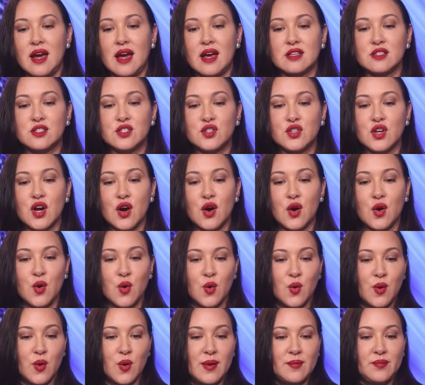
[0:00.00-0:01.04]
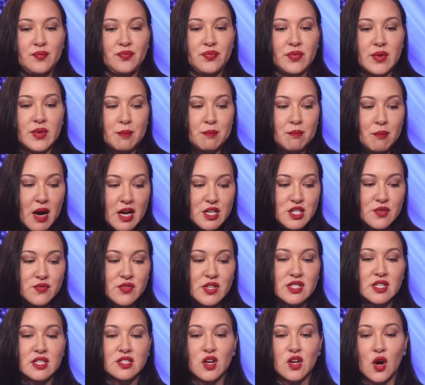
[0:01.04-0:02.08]
And so much
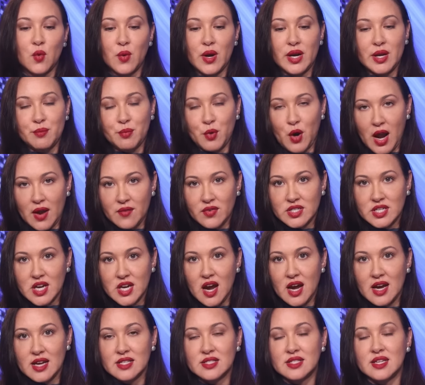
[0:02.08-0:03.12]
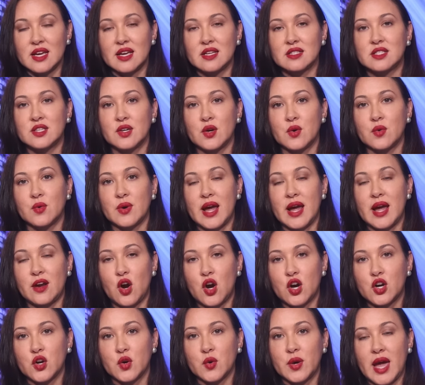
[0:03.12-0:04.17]
of this is already privatized. And so
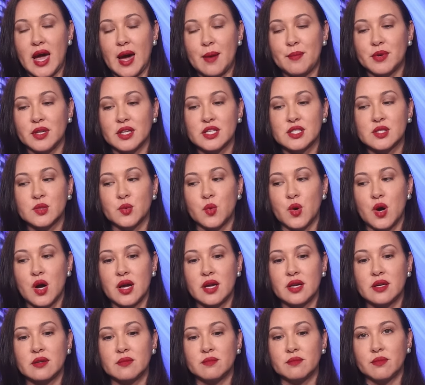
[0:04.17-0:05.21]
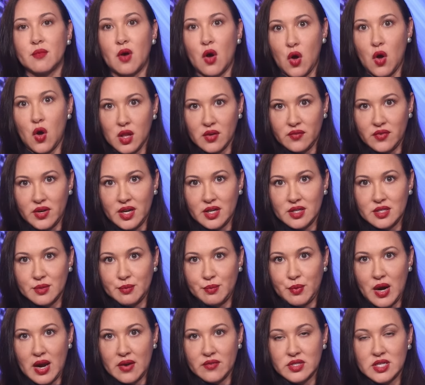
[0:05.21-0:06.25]
anarcho capitalists want all of it
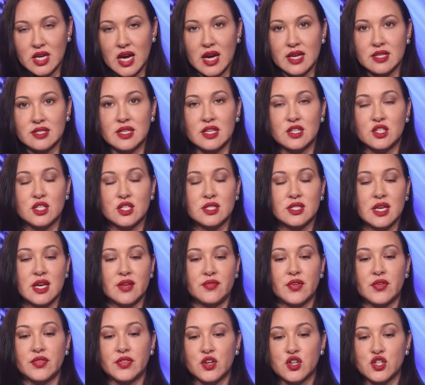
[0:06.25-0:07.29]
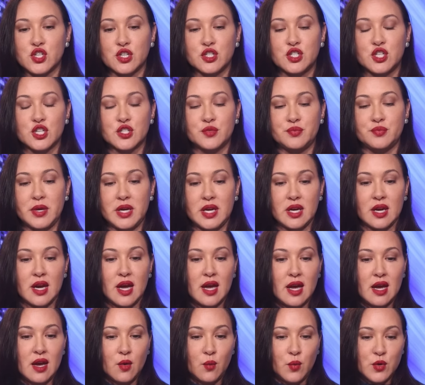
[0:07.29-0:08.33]
privatized. They just think that there should just
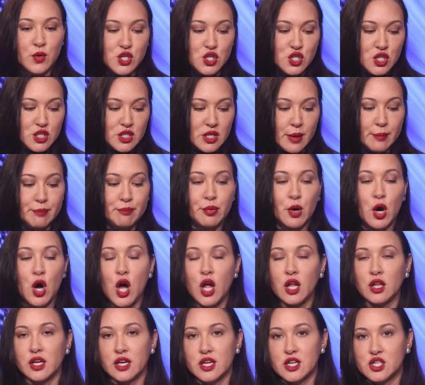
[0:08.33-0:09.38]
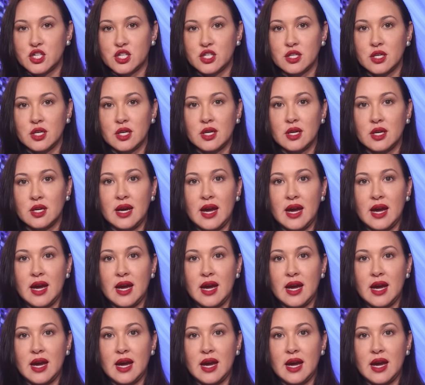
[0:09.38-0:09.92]
be, we should just abolish